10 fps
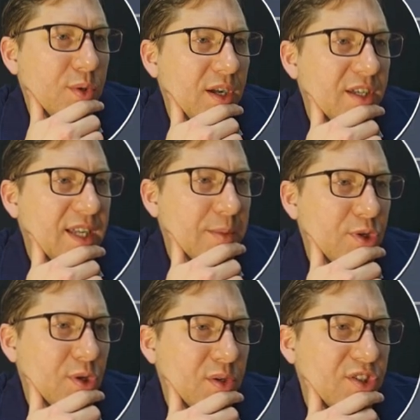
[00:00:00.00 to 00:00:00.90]
untap
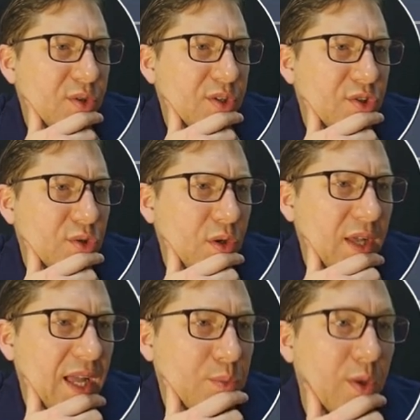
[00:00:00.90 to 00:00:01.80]
tokens you control,
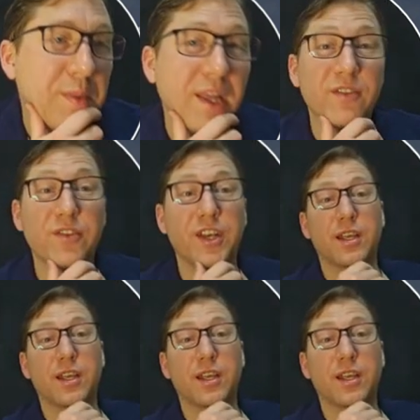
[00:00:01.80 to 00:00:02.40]
add 1 mana of any